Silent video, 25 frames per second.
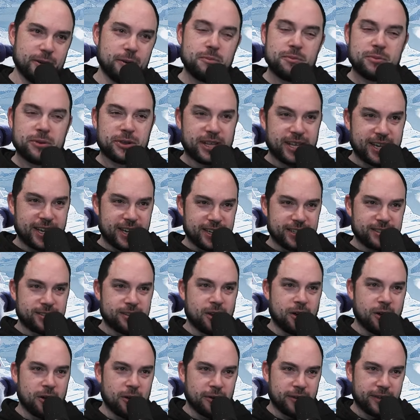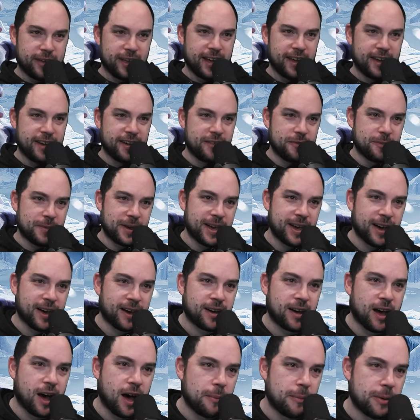Please don't give me a
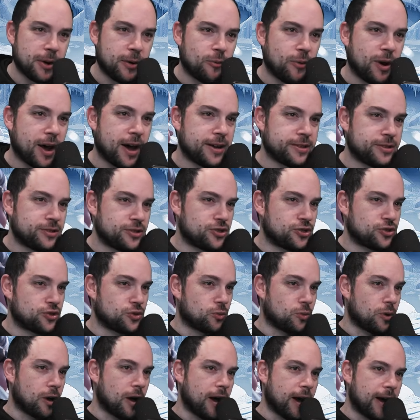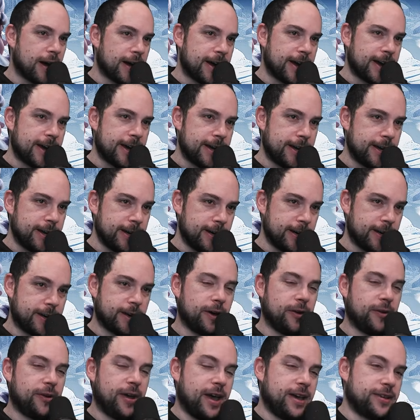copyright strike.
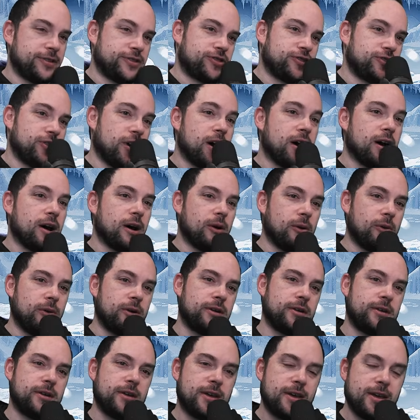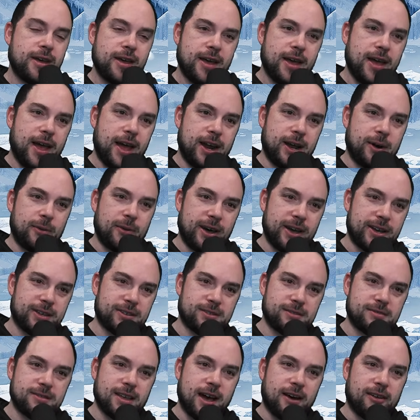Okay, so
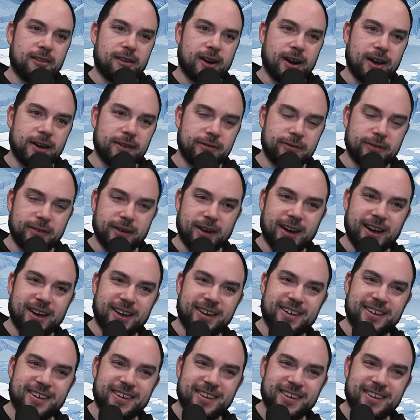anyways, now that I've